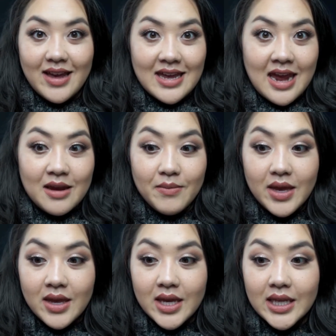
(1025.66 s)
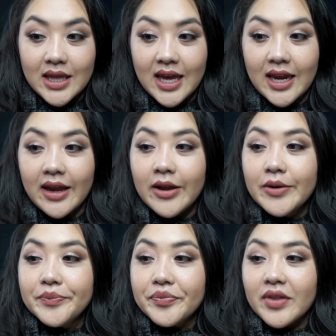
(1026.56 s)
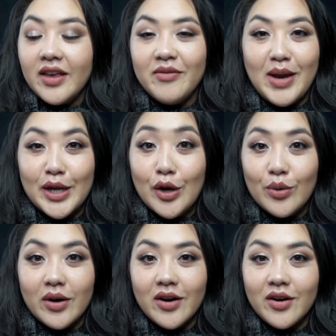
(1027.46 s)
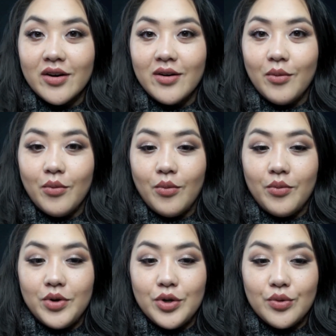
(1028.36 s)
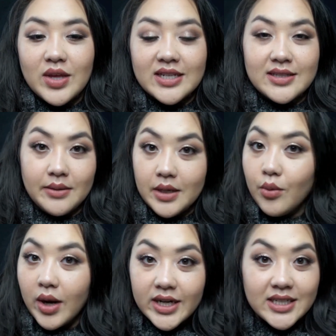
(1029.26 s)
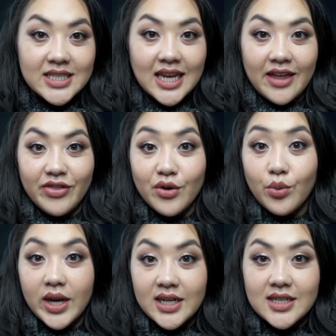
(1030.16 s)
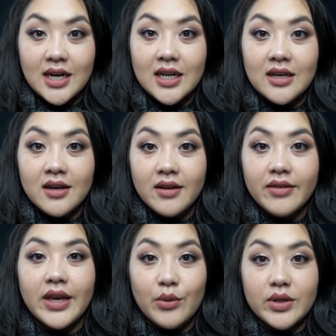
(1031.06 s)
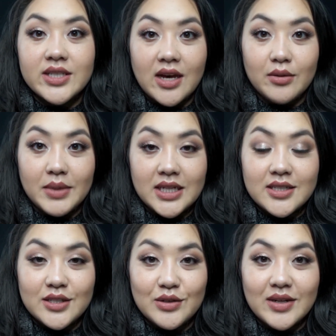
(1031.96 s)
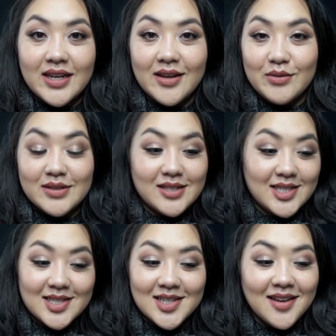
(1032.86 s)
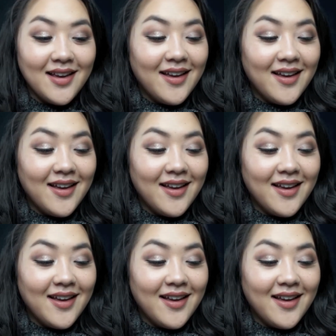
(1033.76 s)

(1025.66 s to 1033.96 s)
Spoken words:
that came in, like if my coworker knew that somebody wanted to get their wing done, they would tell me to do it. It was just,